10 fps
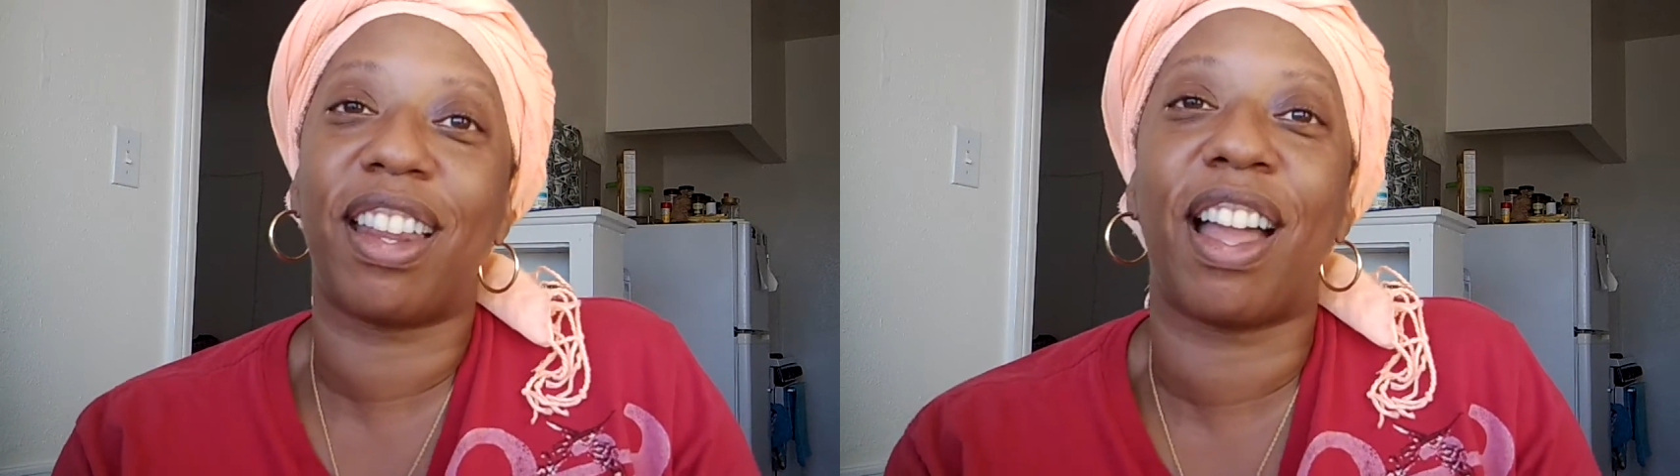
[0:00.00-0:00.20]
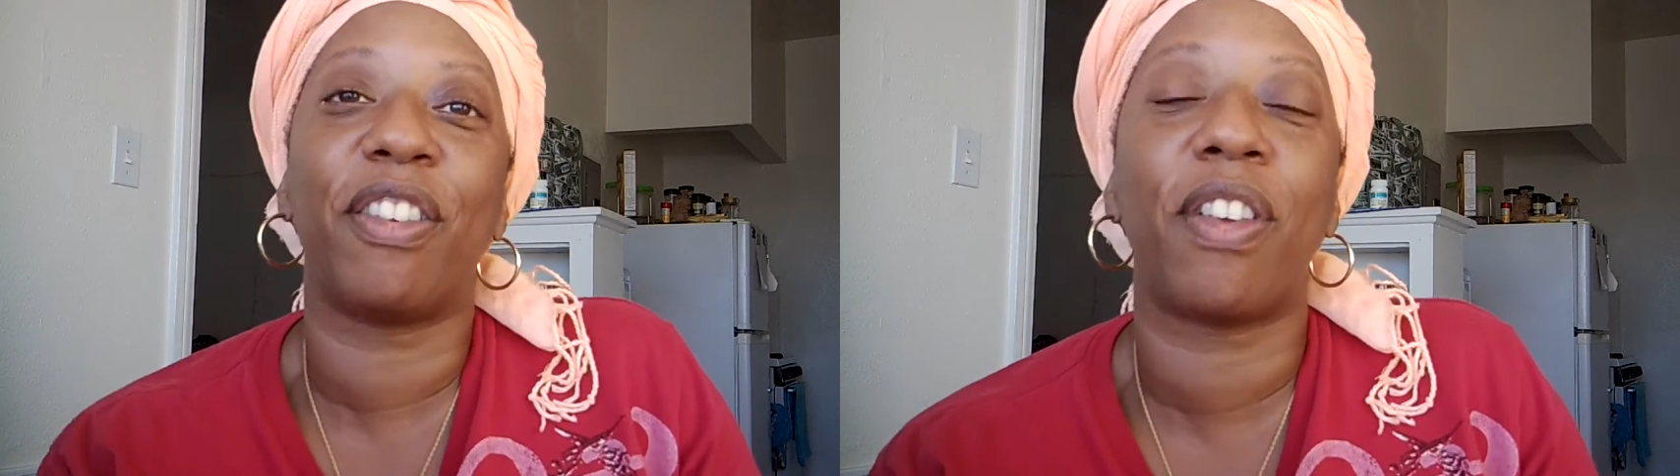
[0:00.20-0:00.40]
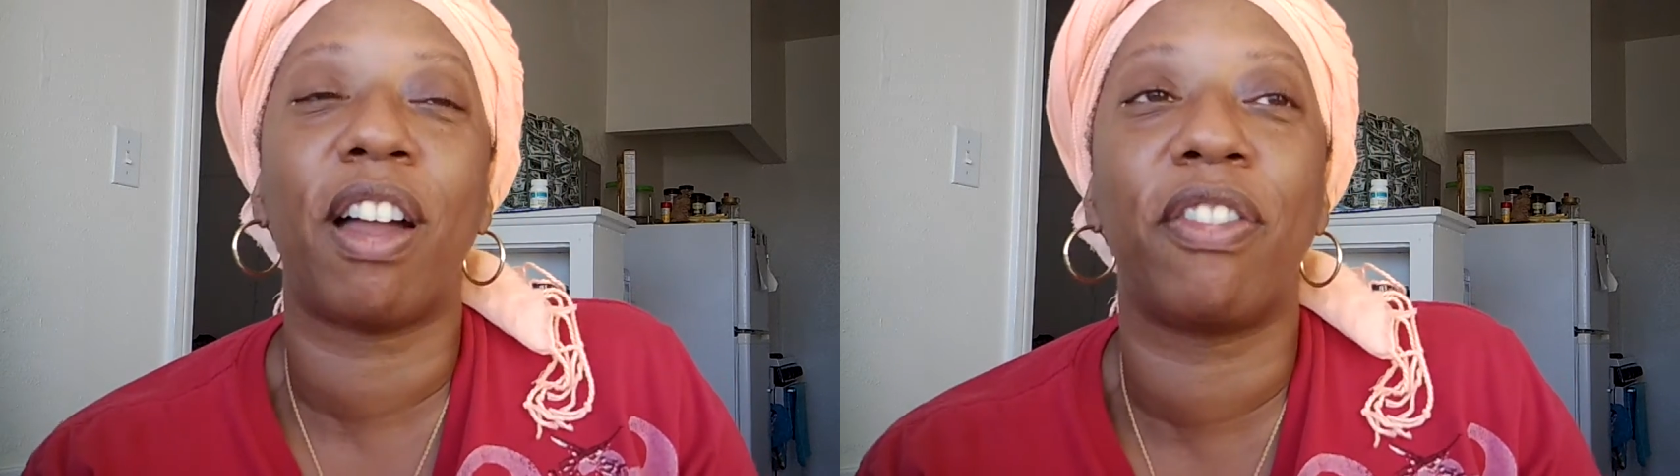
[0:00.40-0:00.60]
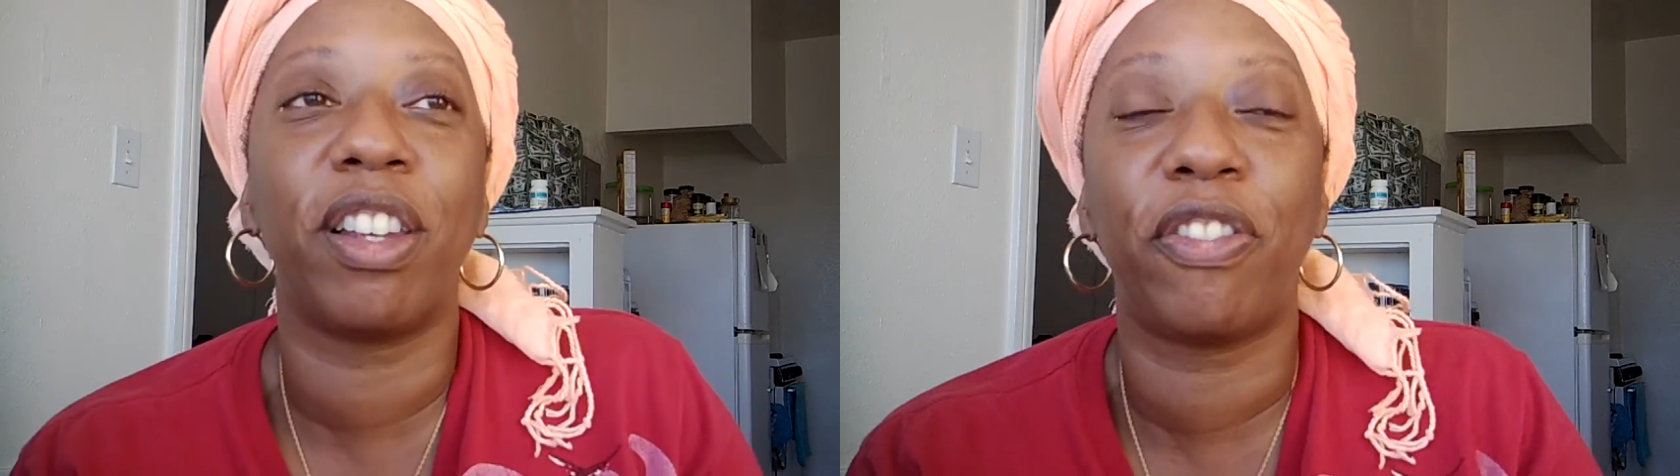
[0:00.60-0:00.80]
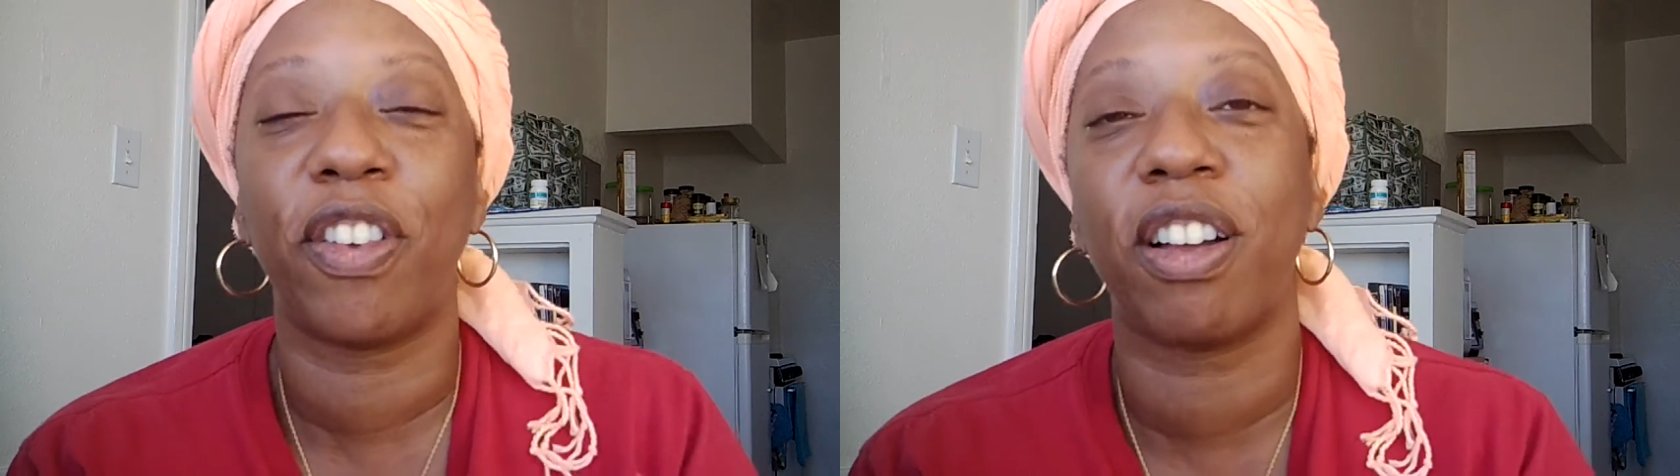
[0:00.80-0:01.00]
I
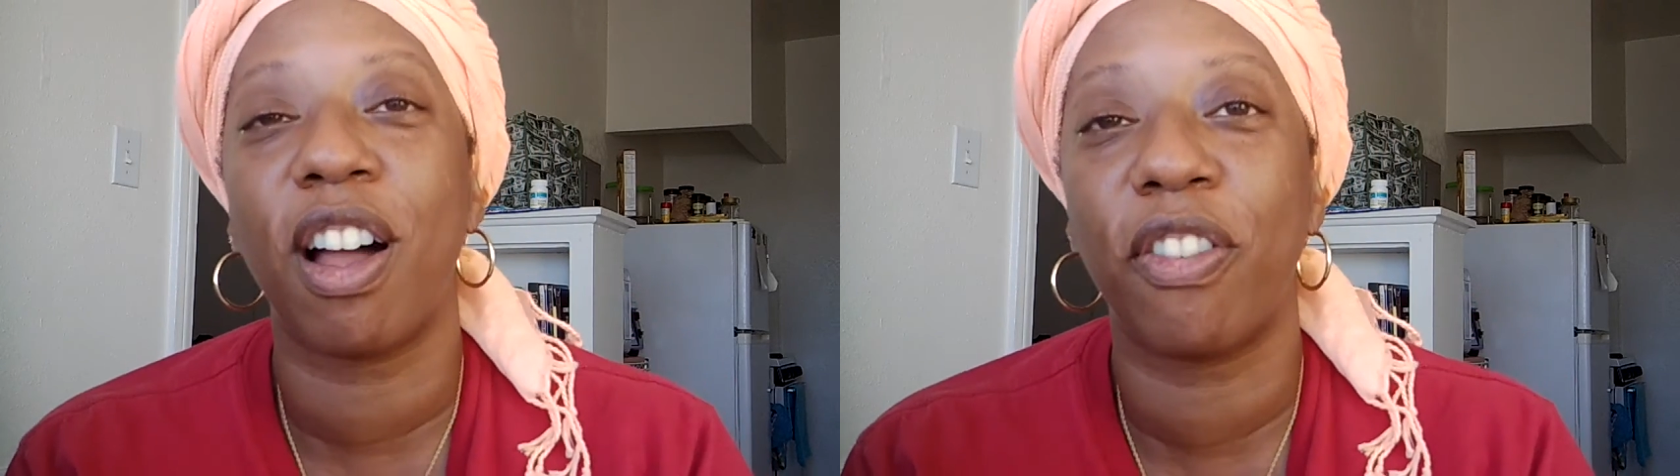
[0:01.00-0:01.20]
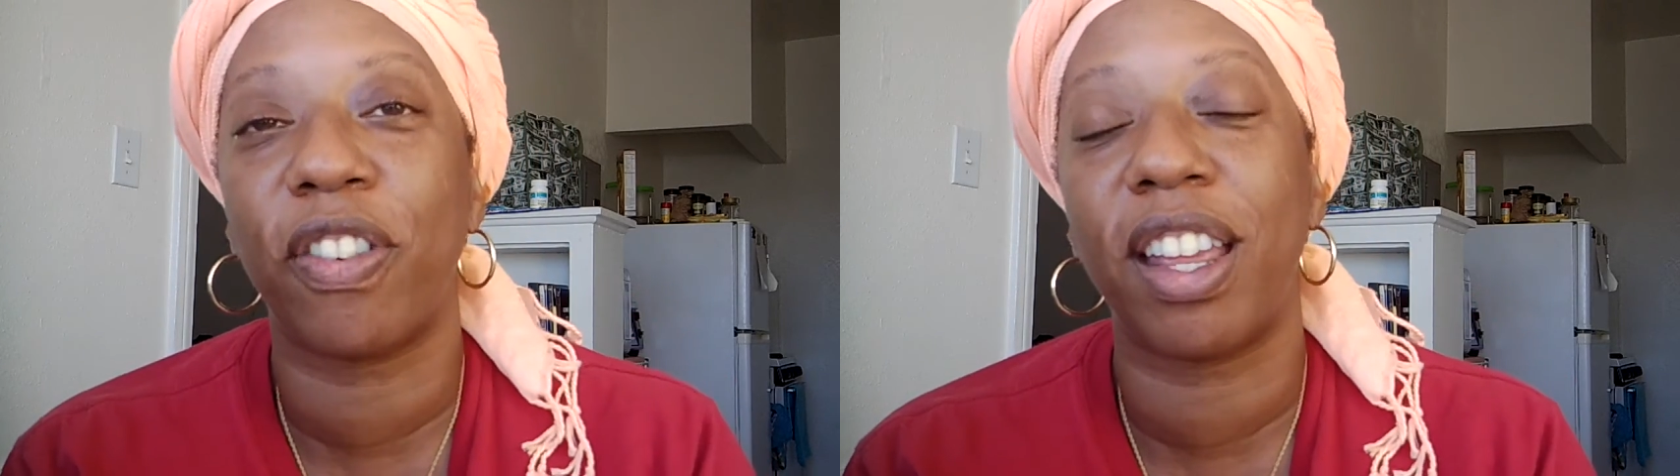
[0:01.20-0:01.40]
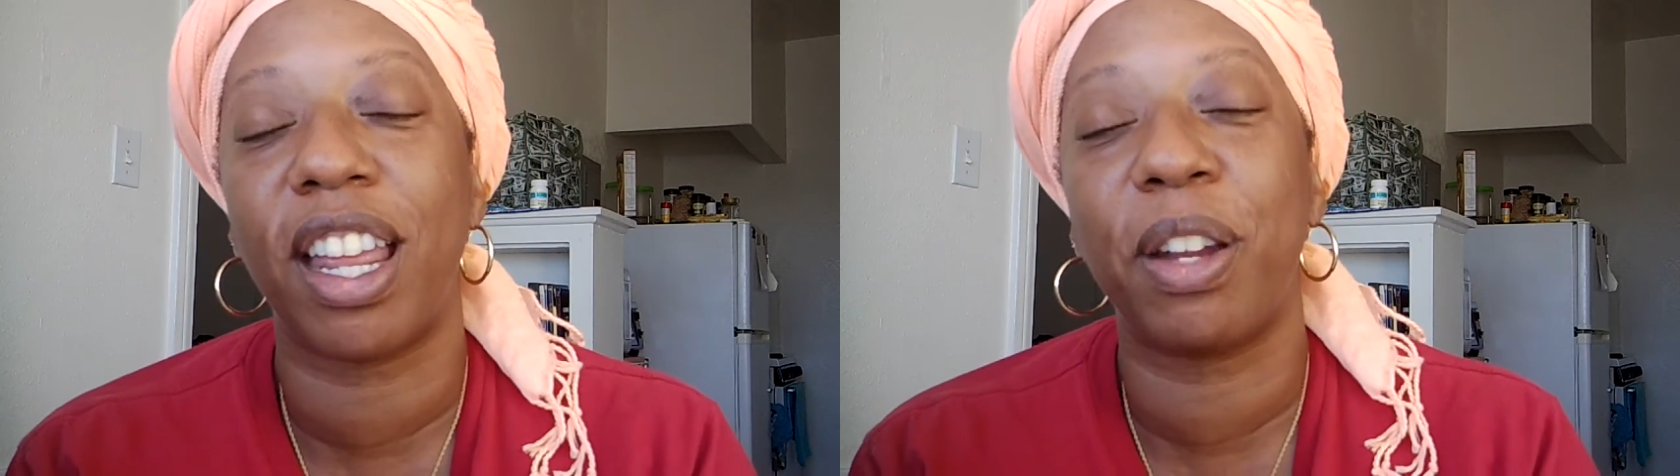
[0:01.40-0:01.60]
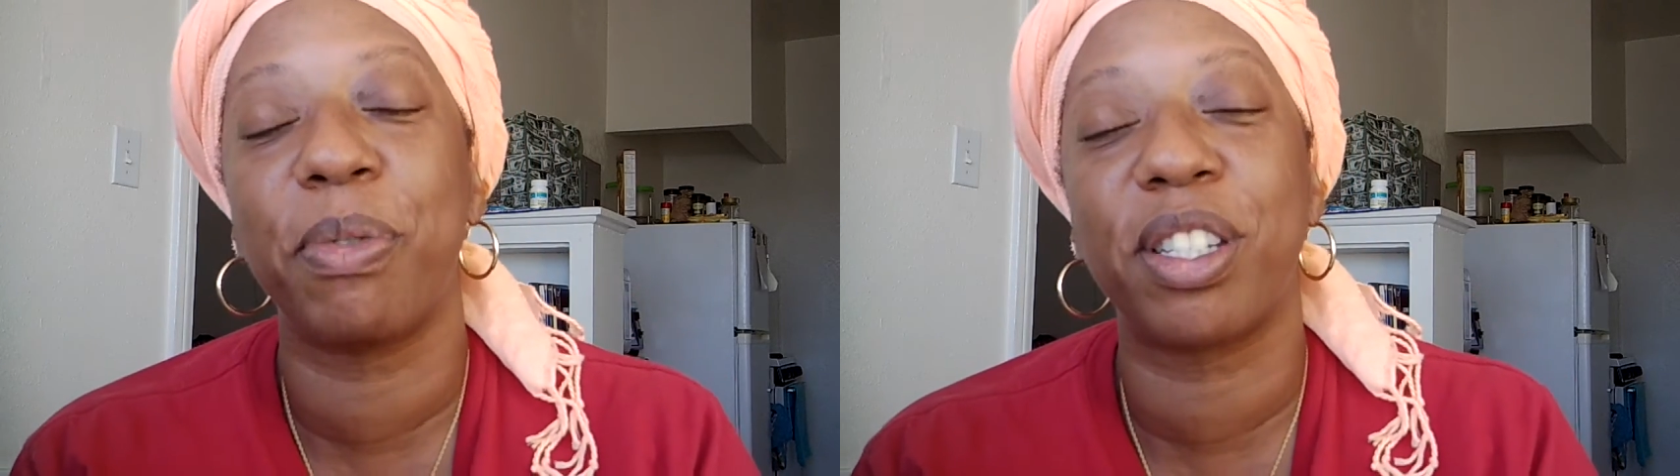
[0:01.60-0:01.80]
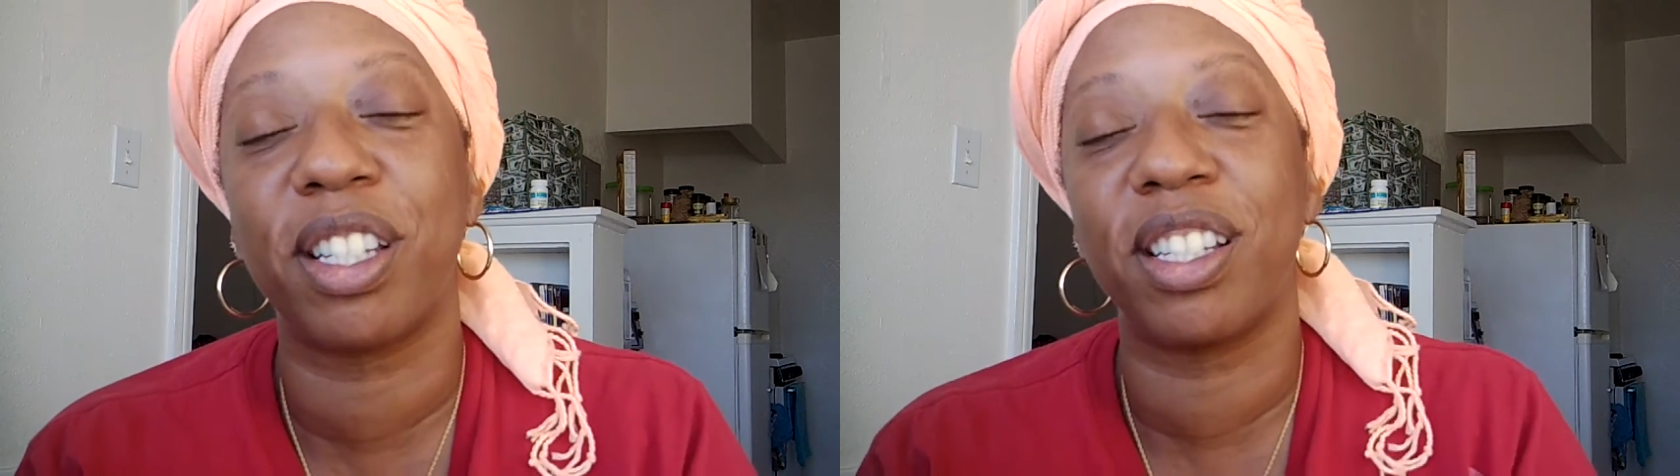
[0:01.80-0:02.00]
really felt confident, and it
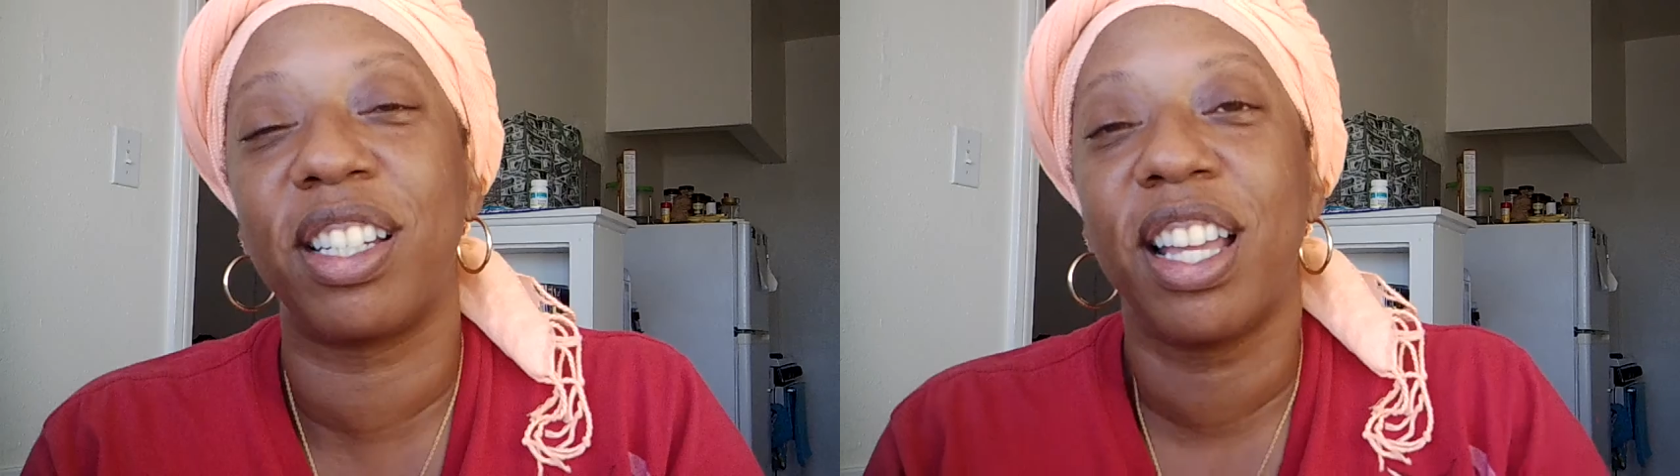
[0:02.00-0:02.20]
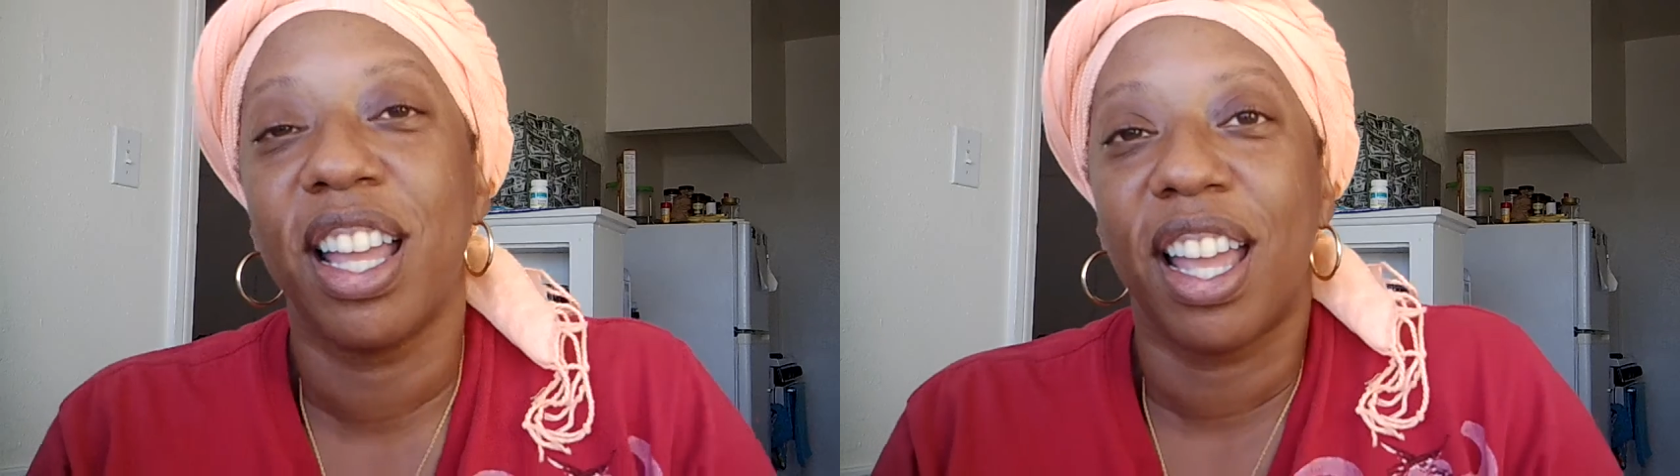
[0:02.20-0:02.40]
was good.